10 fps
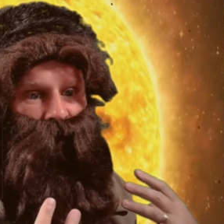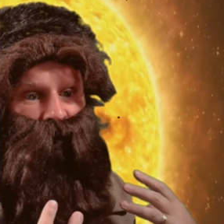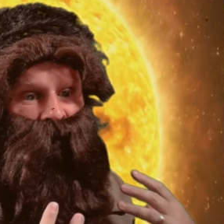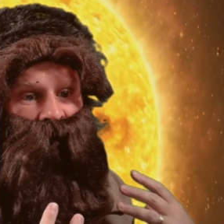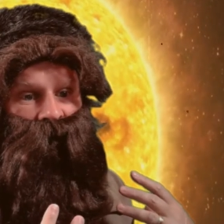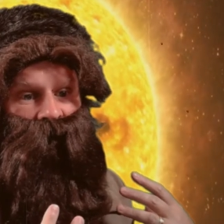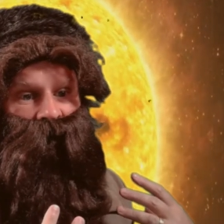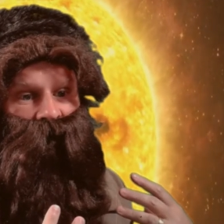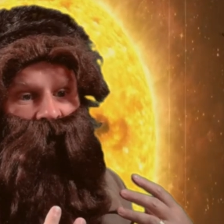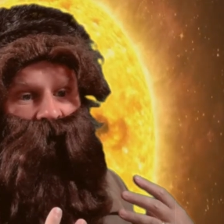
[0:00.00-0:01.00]
up,
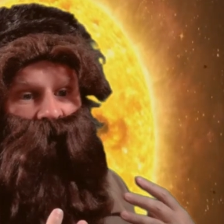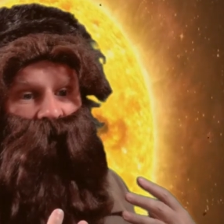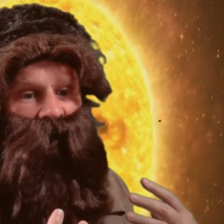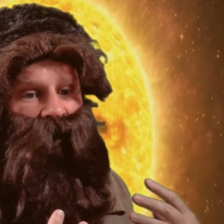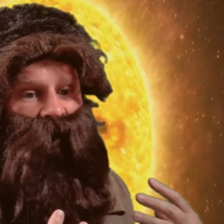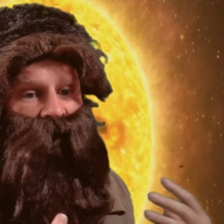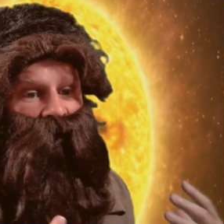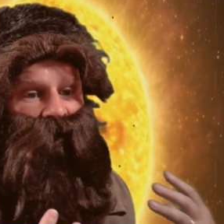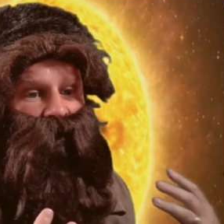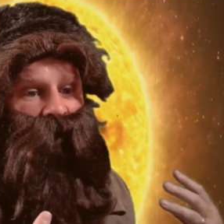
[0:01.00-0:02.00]

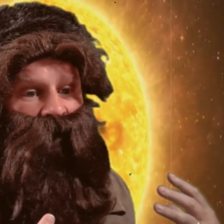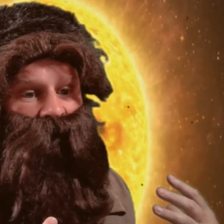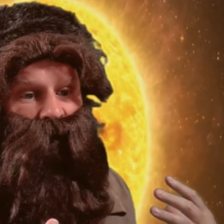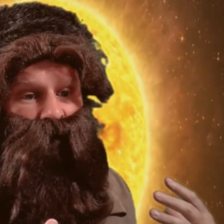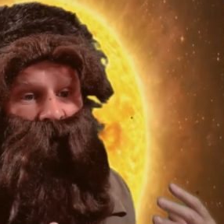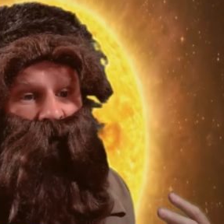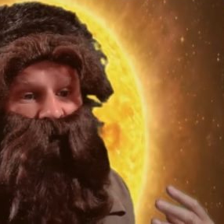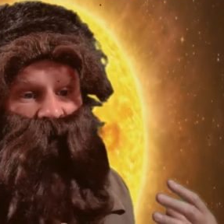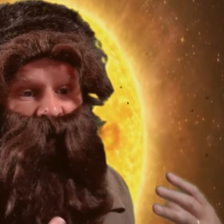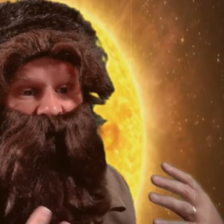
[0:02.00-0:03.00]
and
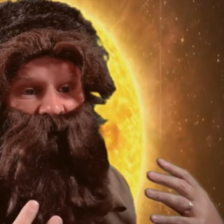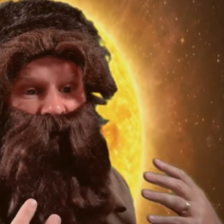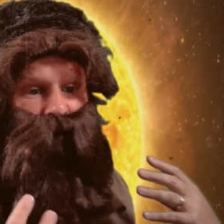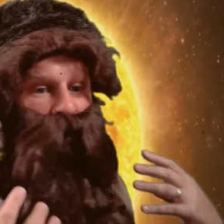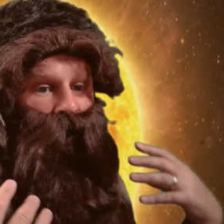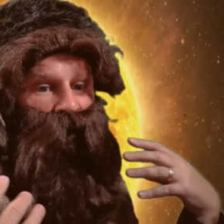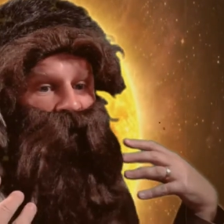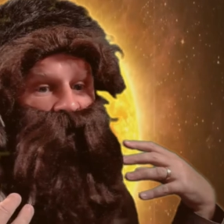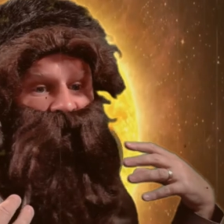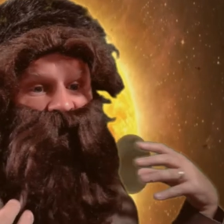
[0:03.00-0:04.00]
webs pop
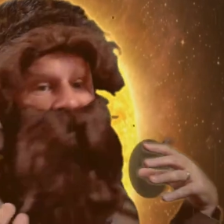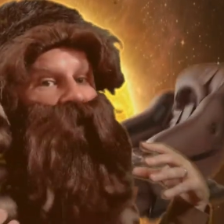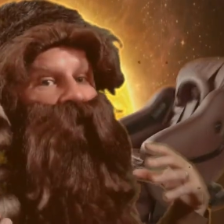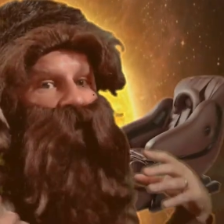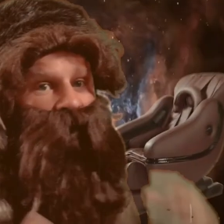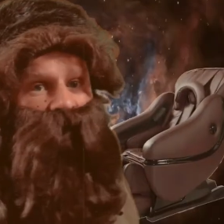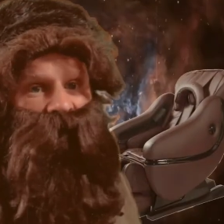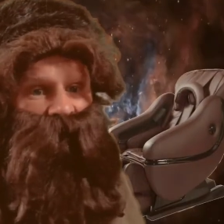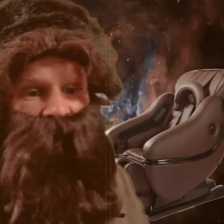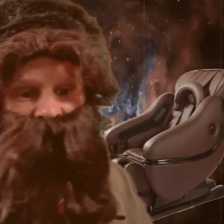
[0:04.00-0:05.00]
out of your chair,
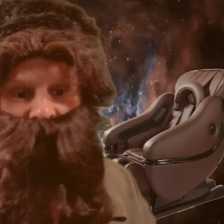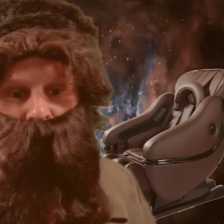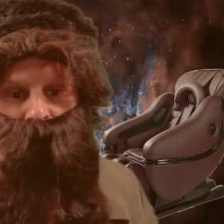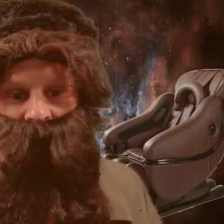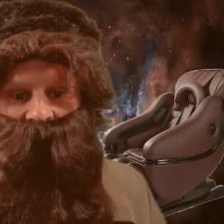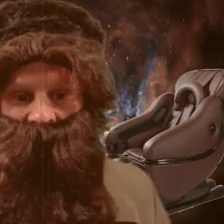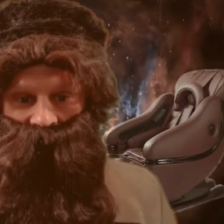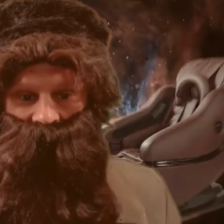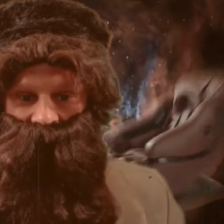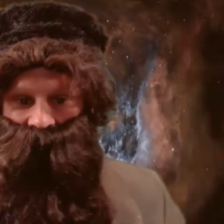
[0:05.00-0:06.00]
right out of your
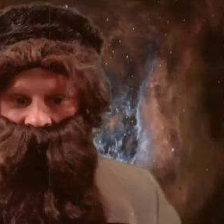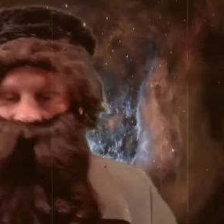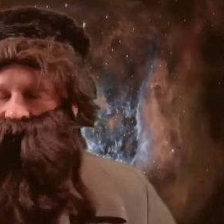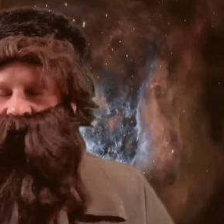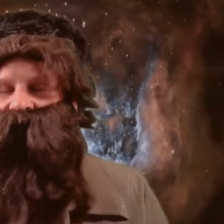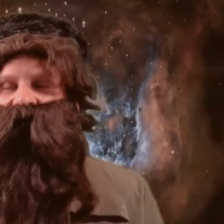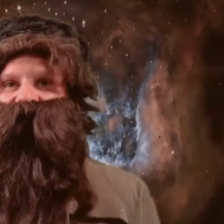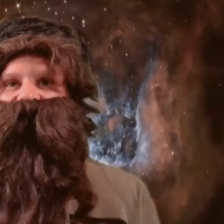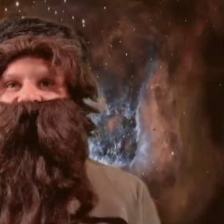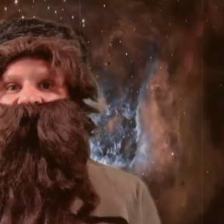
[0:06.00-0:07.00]
back. Oh,
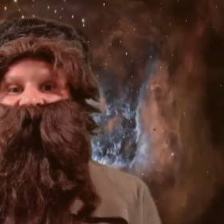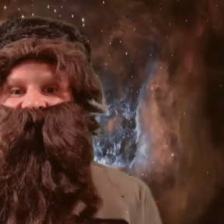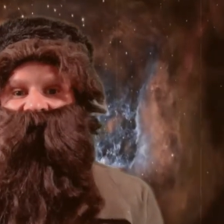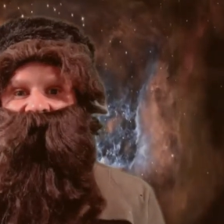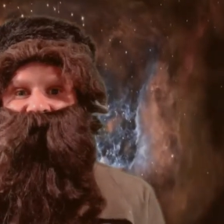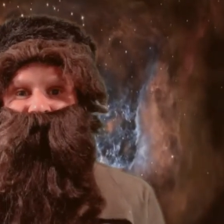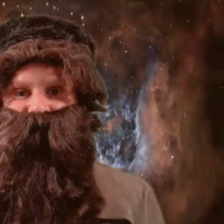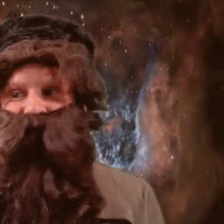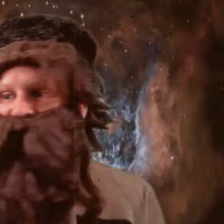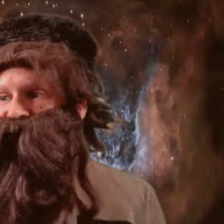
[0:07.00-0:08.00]
fun
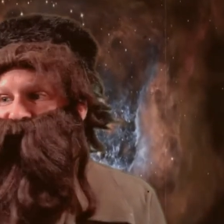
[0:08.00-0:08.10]
times would